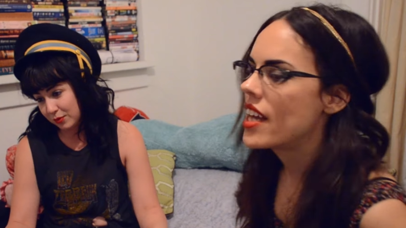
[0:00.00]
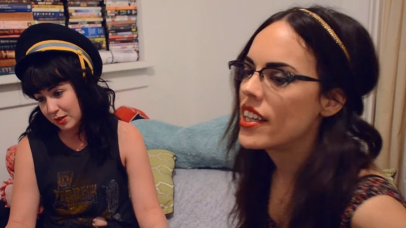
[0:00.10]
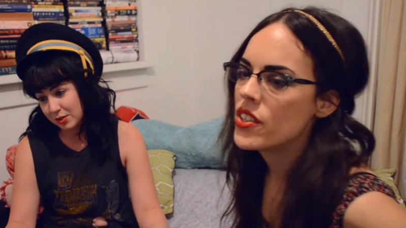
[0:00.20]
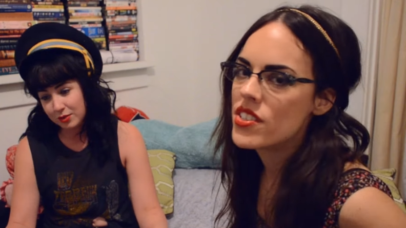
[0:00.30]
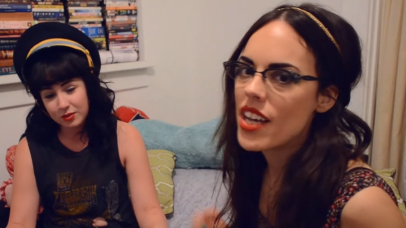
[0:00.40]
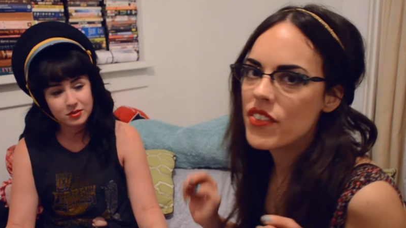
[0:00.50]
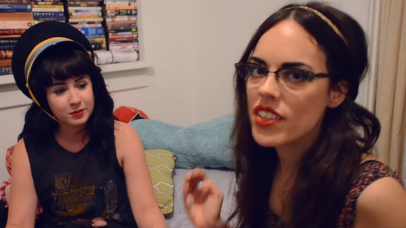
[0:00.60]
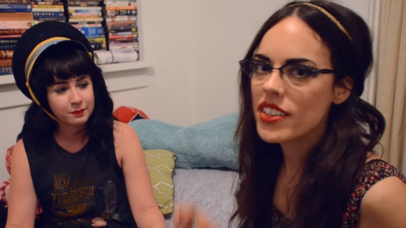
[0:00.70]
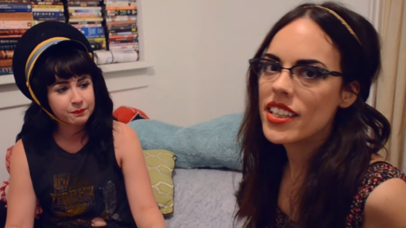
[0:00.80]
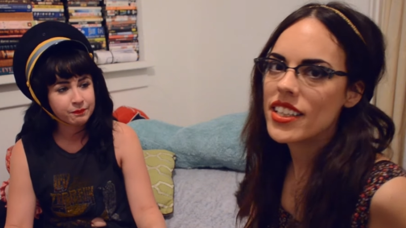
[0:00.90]
Speaker 1: strangers. You
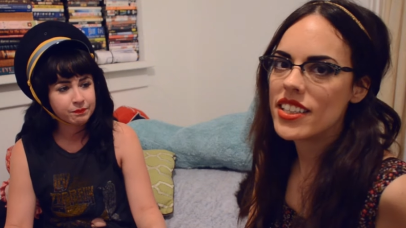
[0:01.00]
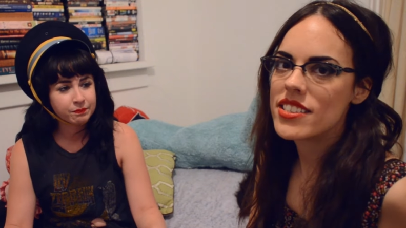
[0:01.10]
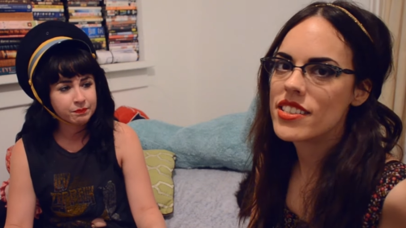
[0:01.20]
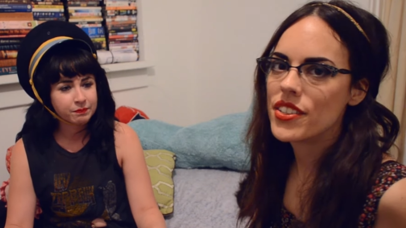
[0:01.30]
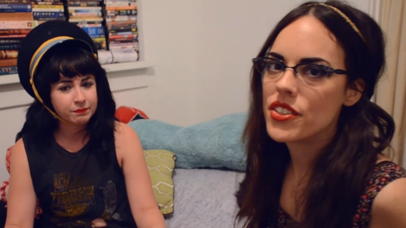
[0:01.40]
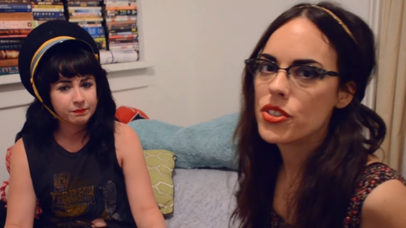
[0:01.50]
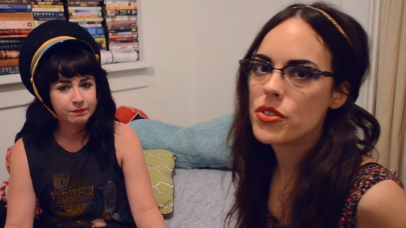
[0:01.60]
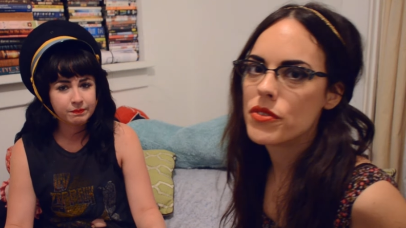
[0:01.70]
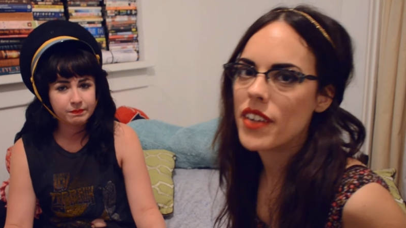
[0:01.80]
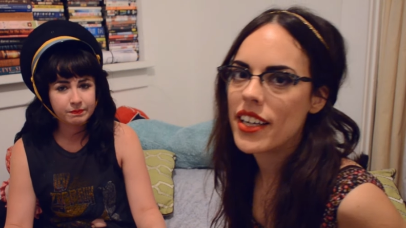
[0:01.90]
definitely need
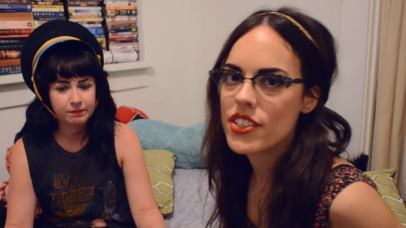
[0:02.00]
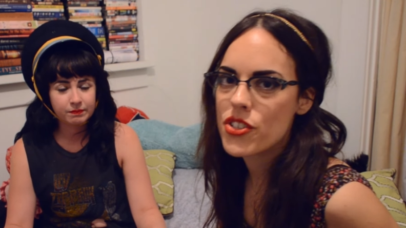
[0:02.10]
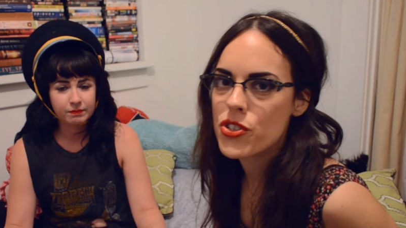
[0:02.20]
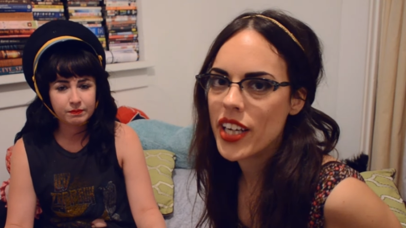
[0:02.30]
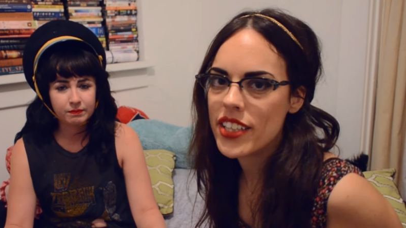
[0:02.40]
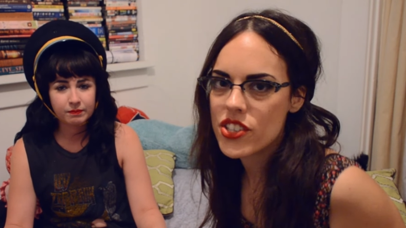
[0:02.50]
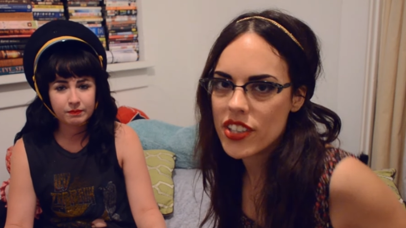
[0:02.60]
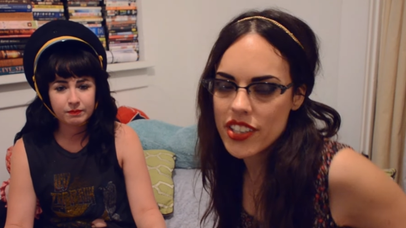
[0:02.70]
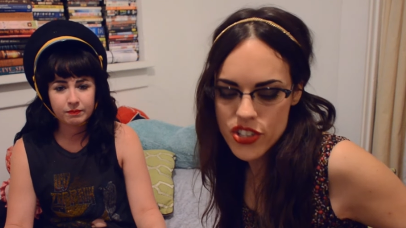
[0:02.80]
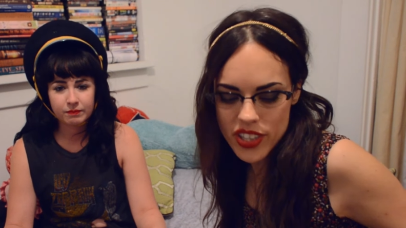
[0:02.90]
to find a stranger
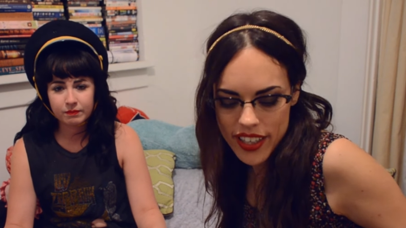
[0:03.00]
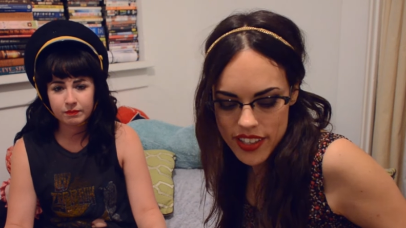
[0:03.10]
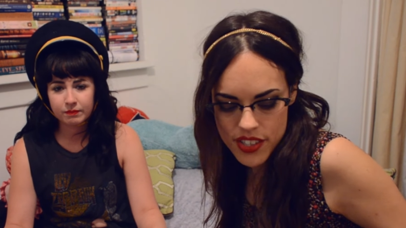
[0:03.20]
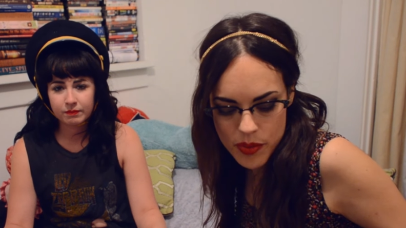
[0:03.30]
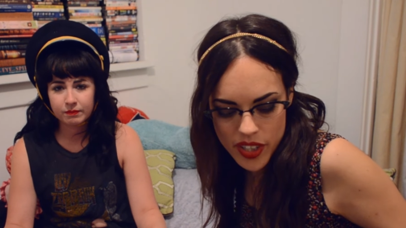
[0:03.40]
to try this